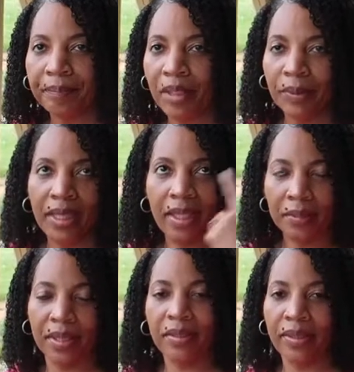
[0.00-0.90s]
We'll take it
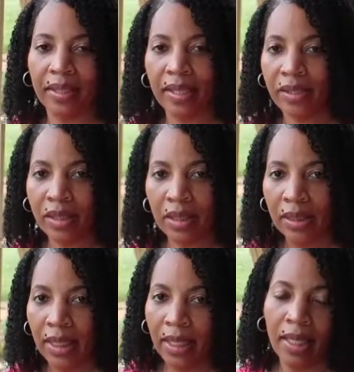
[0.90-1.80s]
upstairs to the kitchen,
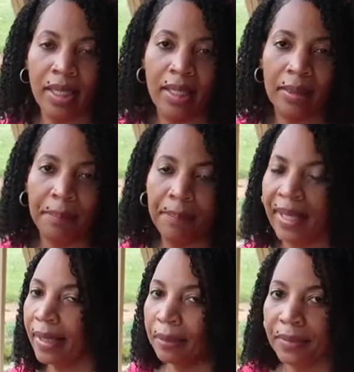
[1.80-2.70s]
and
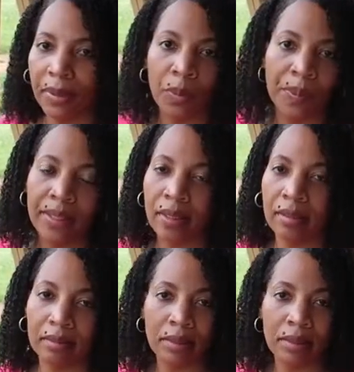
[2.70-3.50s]
bam, it'll be done.